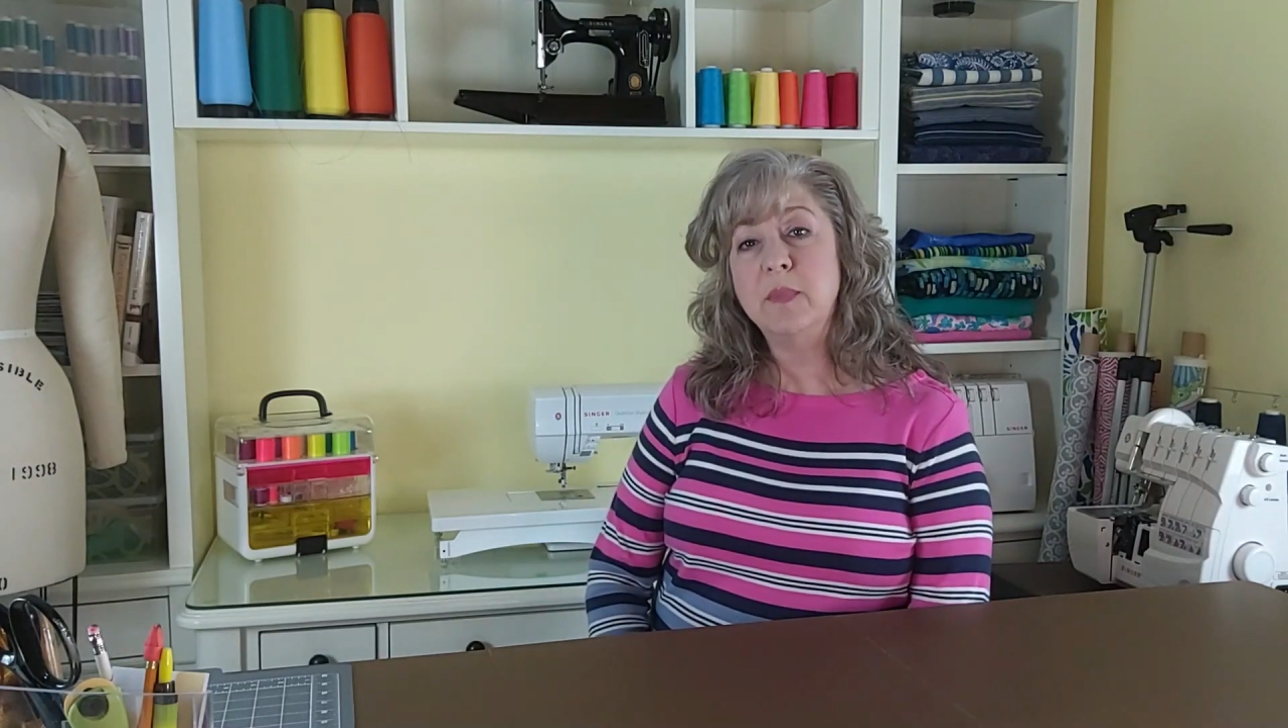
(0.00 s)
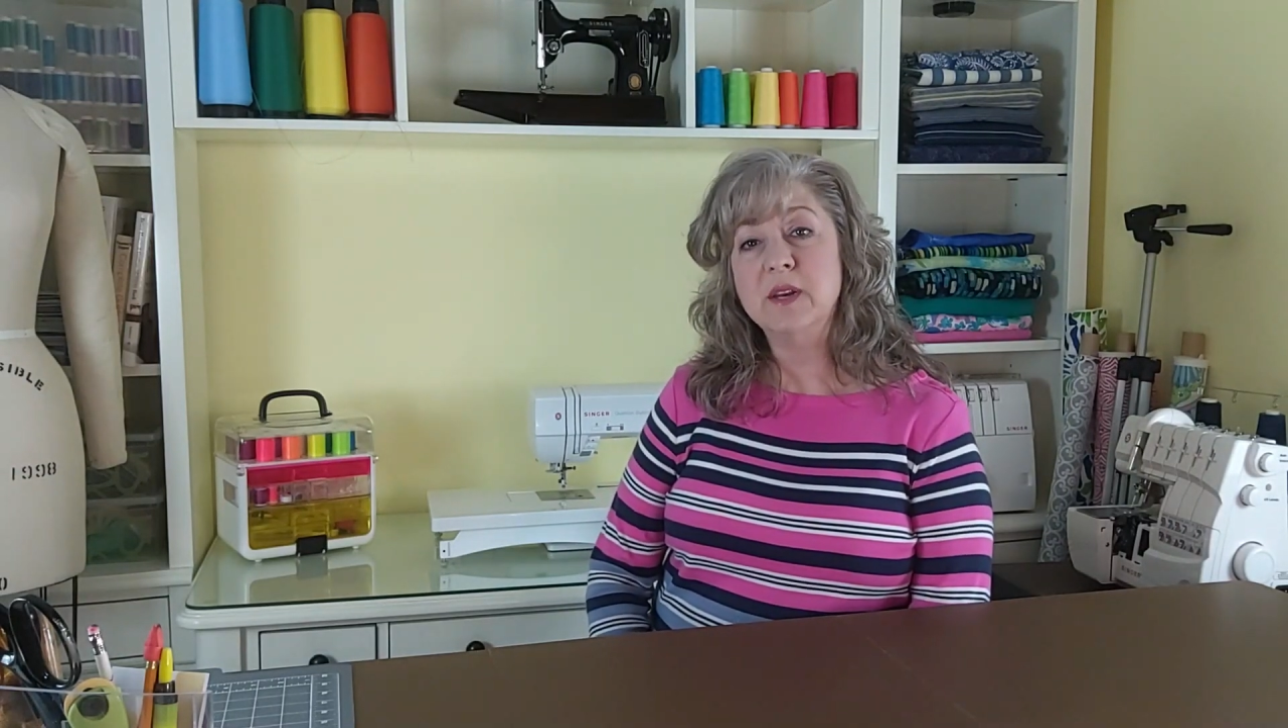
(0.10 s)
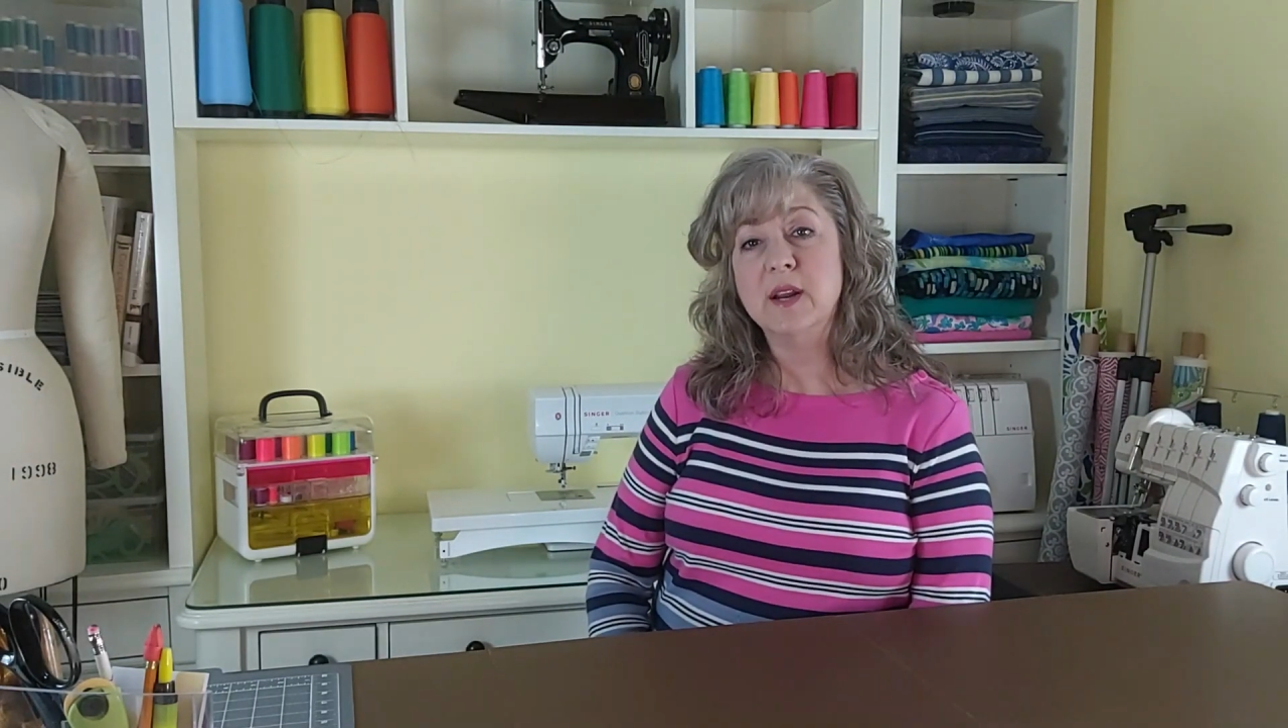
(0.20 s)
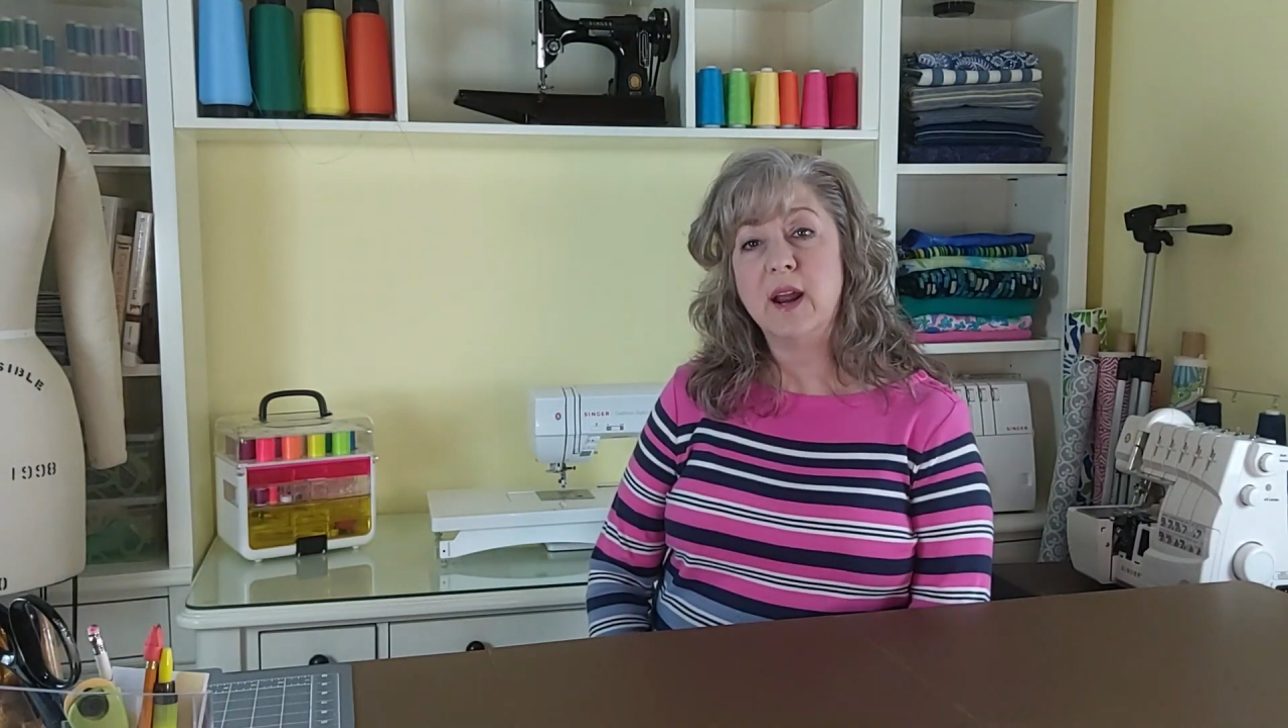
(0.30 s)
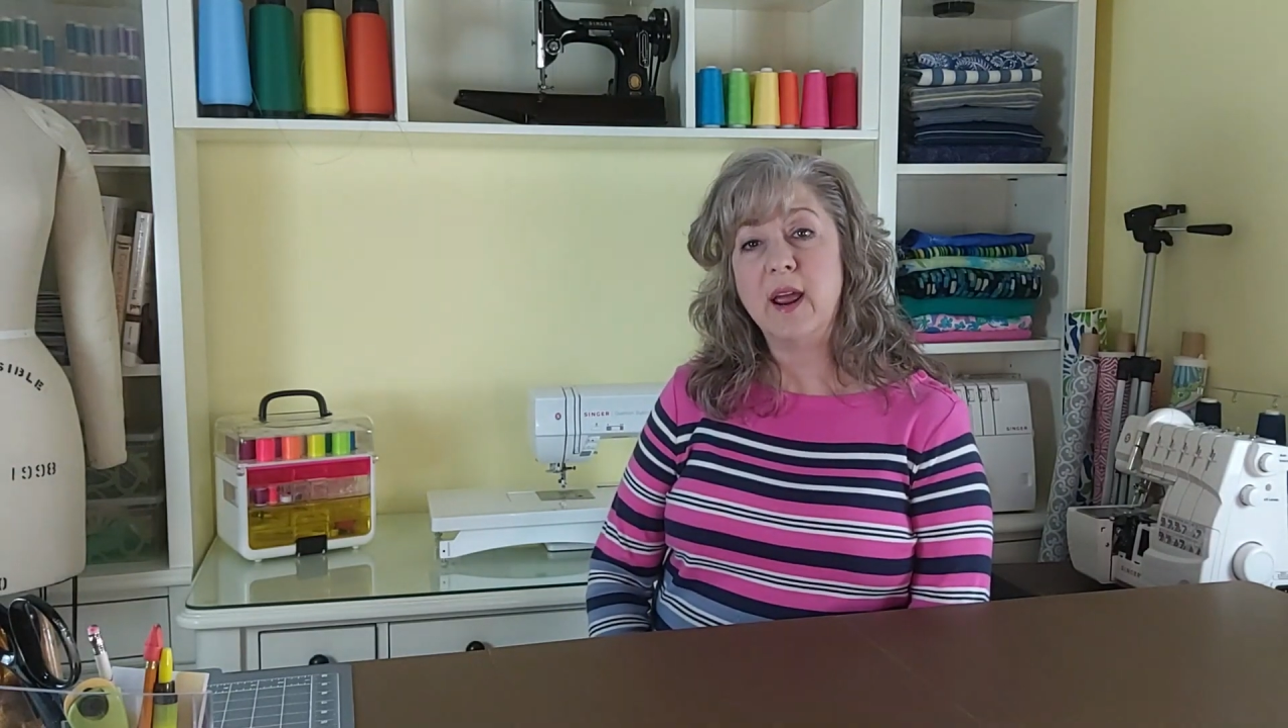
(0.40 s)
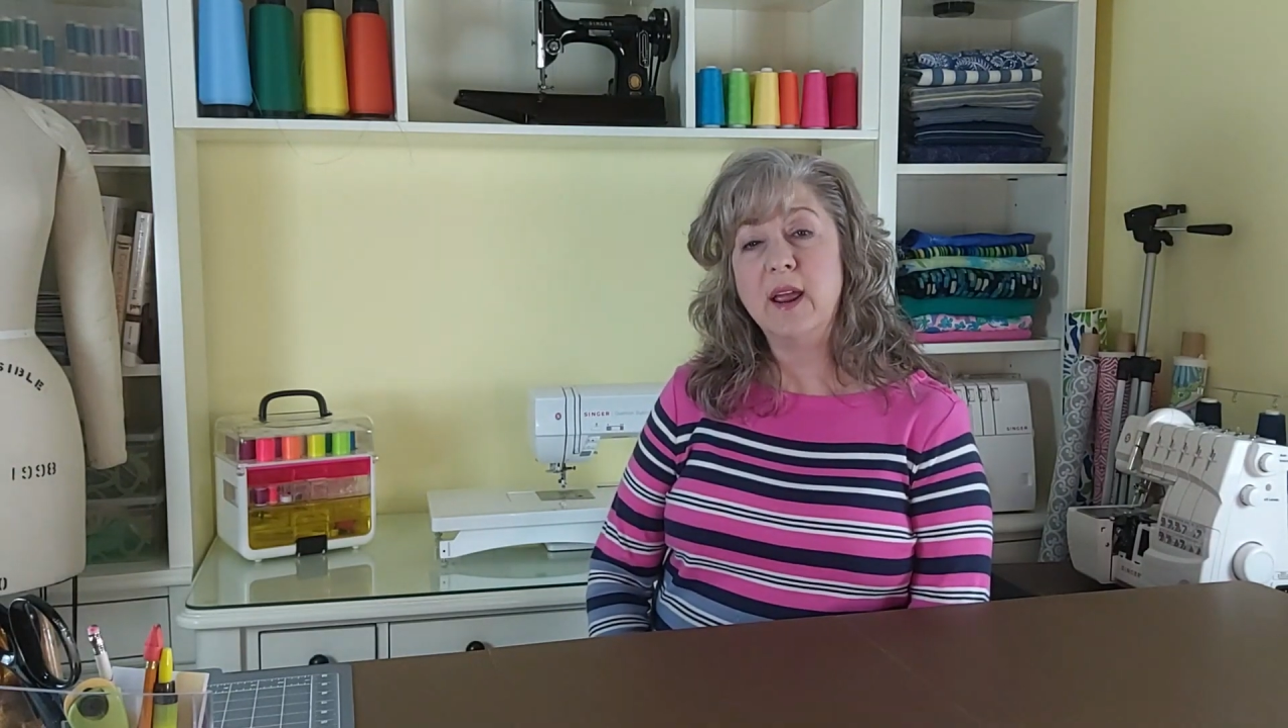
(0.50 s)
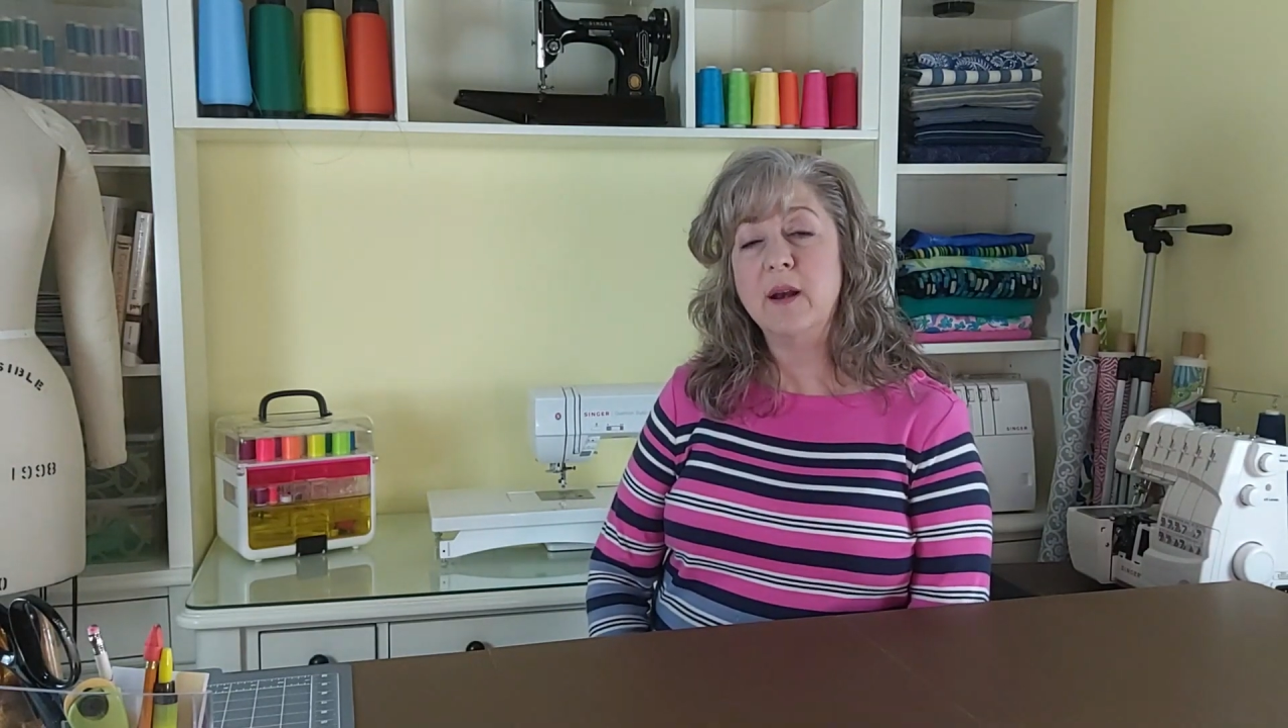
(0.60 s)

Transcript: me today,